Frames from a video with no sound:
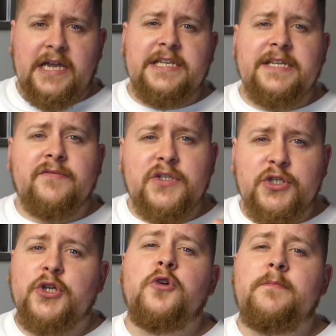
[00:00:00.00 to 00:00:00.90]
negatives
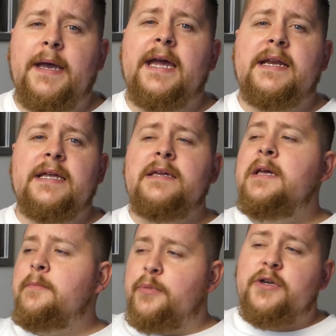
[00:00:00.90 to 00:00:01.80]
too
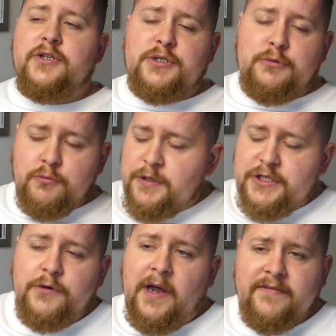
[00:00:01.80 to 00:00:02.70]
badly because we
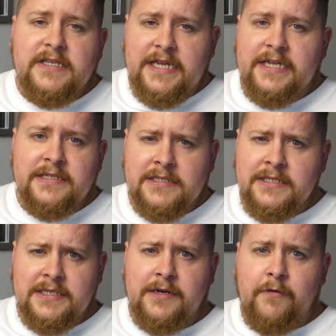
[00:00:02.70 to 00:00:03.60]
do have to take into
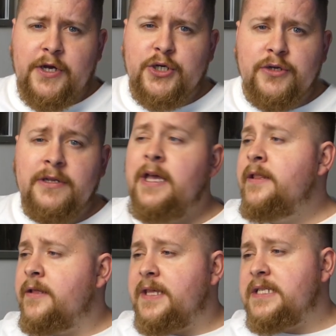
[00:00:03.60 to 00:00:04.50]
consideration
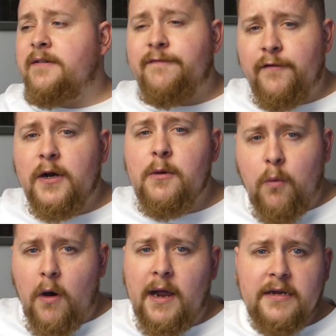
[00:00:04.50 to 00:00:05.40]
that these are fully
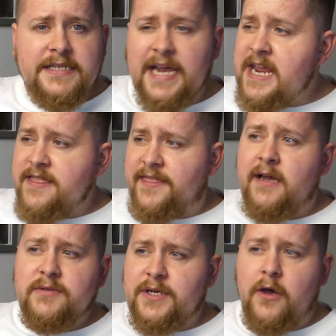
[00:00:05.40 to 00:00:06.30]
wireless
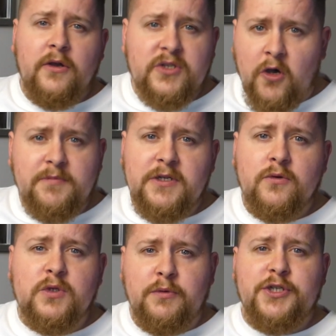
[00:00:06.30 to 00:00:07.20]
8000 Hz
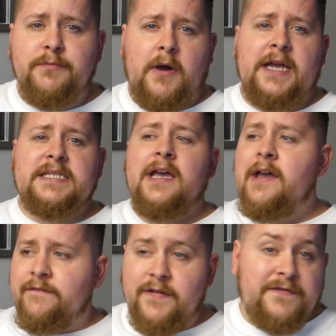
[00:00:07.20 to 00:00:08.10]
optical switch mice
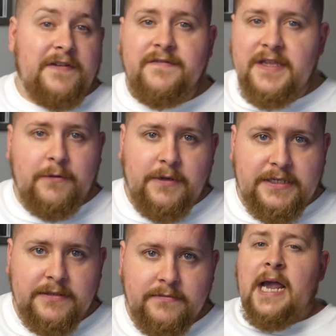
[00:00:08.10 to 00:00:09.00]
for 50
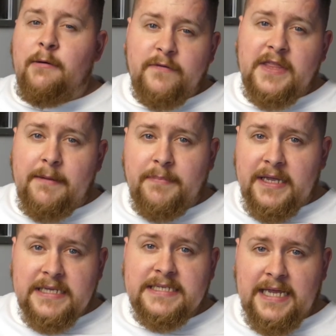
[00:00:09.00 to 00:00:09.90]
quid. However, that
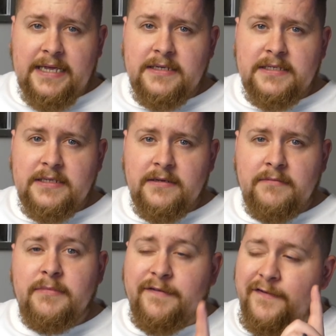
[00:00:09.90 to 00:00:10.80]
being said,
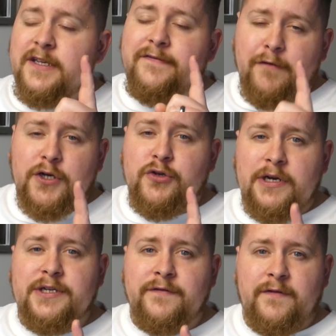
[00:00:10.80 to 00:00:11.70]
the first
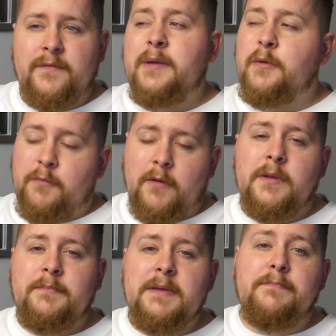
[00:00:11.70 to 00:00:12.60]
frustration for me would
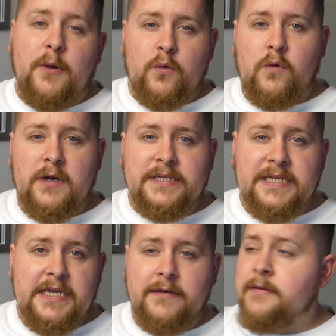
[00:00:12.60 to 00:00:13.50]
probably be build
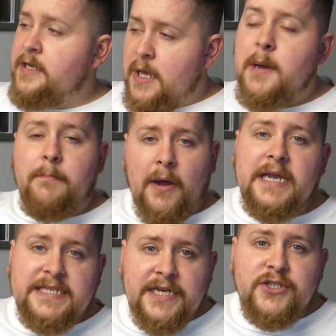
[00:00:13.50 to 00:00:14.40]
quality and
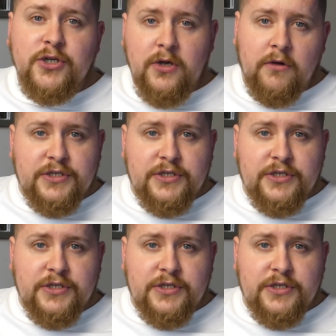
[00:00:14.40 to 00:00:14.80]
by extension